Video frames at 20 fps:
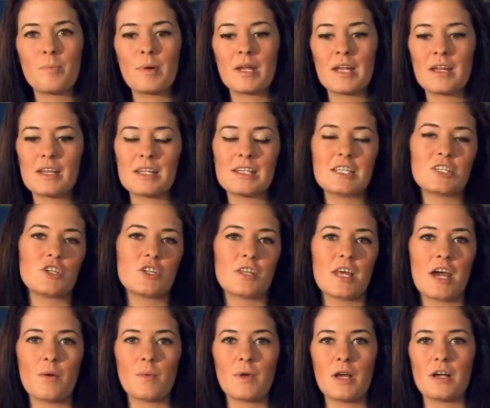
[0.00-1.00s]
But in addition to
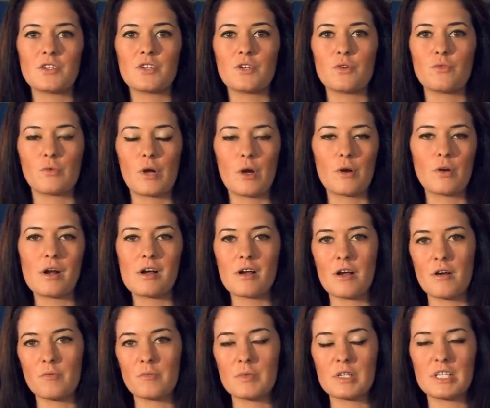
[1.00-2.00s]
that we also wrote our
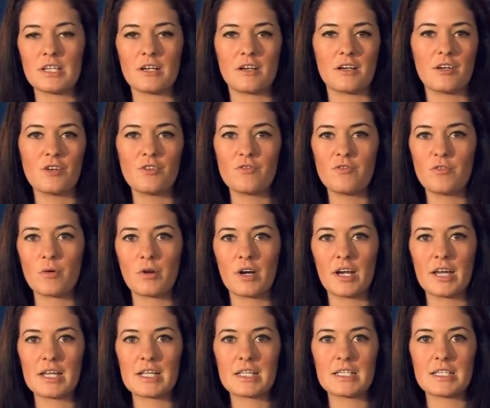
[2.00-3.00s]
own material for
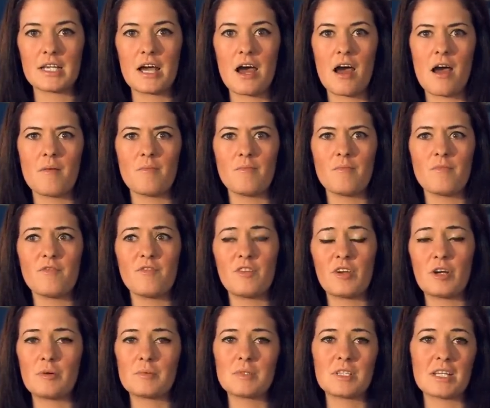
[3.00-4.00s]
it, um,
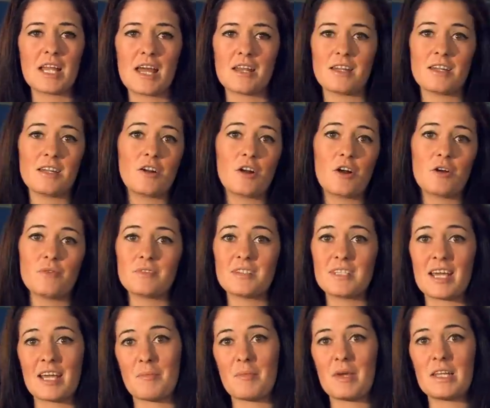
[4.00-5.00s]
filmed and edited our own
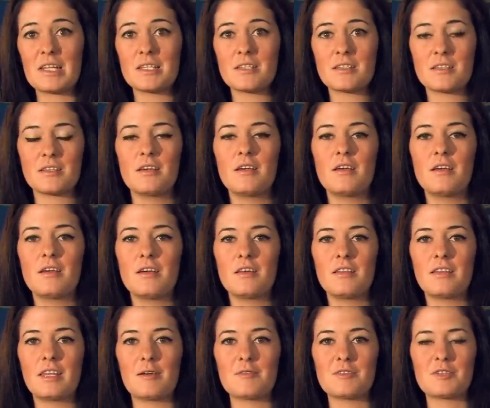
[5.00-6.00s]
segments.
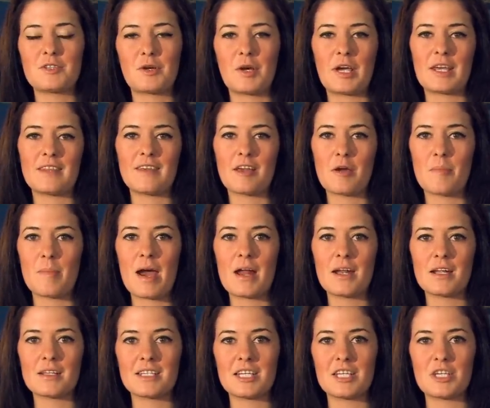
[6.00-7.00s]
That was the great thing
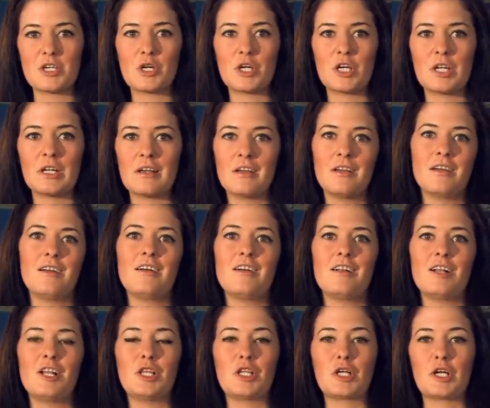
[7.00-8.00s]
about it is that you could
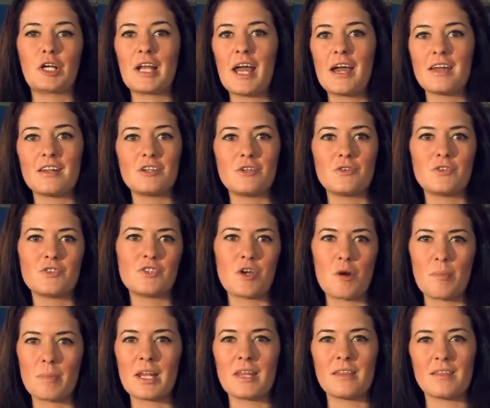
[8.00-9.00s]
learn how to do
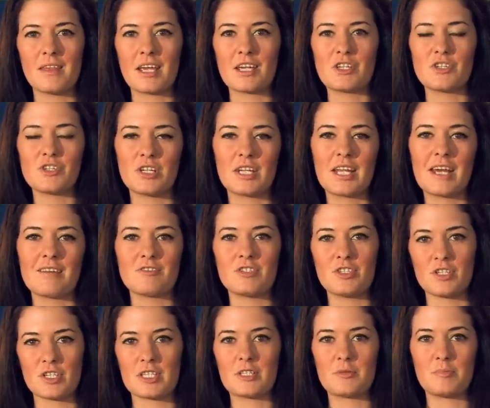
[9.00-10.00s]
so many things. You didn't have
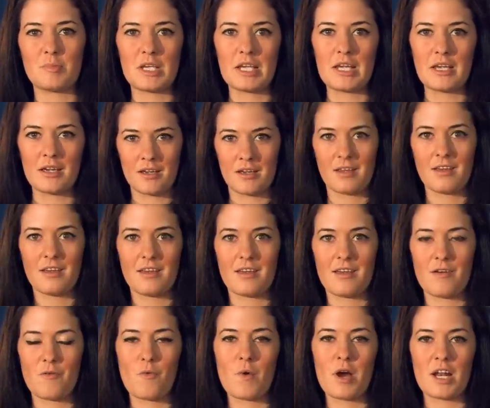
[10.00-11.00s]
to just be
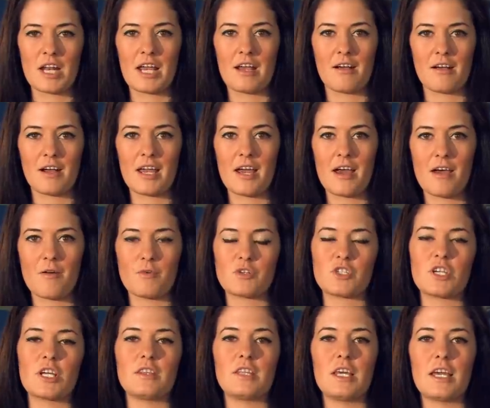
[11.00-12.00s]
in one area
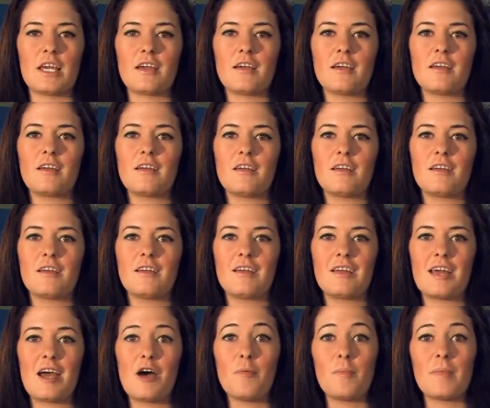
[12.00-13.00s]
which I think
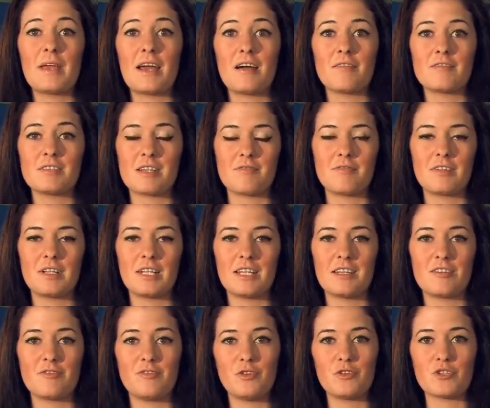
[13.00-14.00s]
helped me out definitely
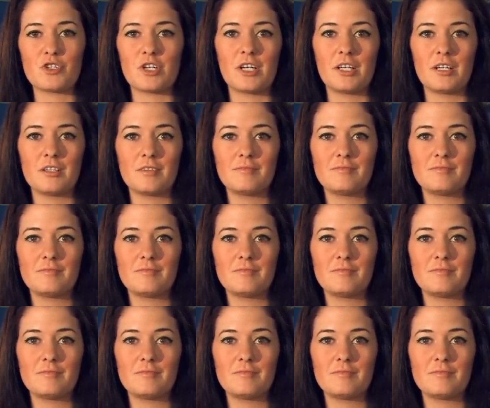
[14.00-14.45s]
in the future.